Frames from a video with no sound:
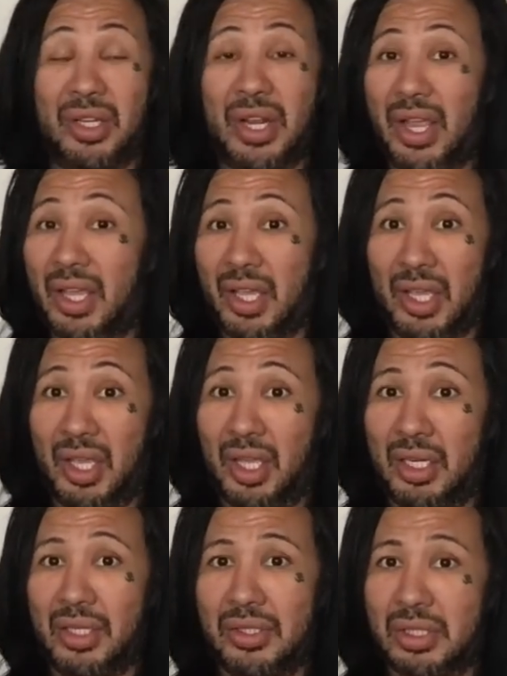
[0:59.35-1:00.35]
Holiday
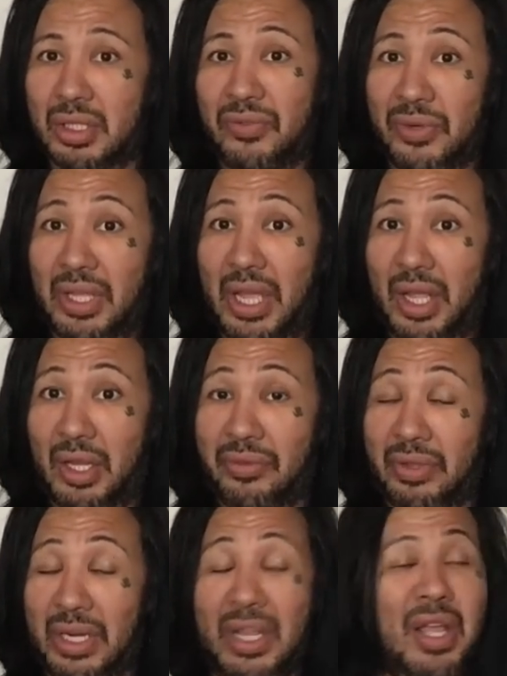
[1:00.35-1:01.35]
Inn just for the hell
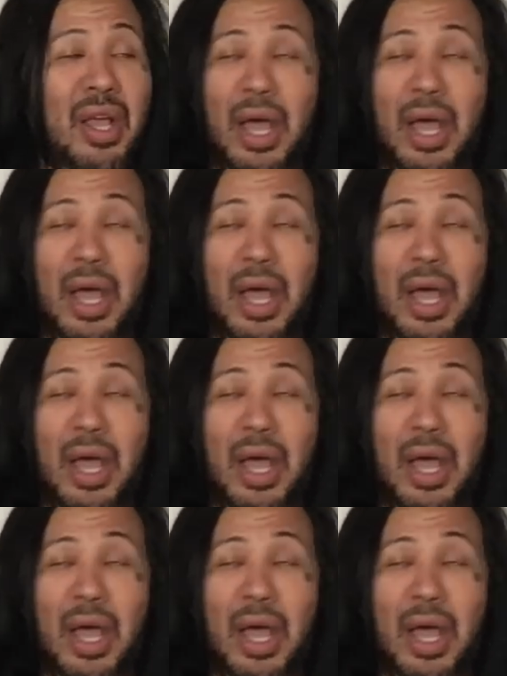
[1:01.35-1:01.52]
of it.